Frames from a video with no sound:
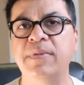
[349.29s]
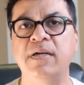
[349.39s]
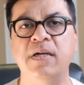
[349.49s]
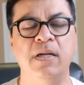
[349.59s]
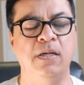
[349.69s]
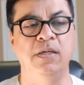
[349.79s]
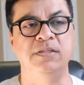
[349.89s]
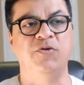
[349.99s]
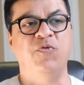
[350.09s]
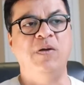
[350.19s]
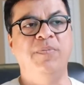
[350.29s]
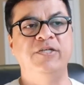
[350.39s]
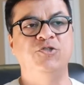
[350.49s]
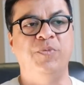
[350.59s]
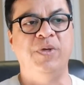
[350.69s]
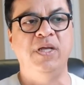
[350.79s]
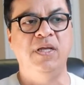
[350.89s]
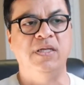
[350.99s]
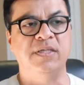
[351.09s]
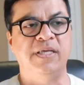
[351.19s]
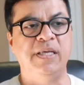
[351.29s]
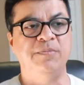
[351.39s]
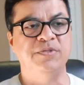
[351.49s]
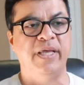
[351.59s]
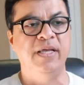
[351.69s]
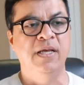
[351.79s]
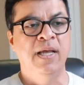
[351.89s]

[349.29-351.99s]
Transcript: That is a fun place to be, as I keep saying.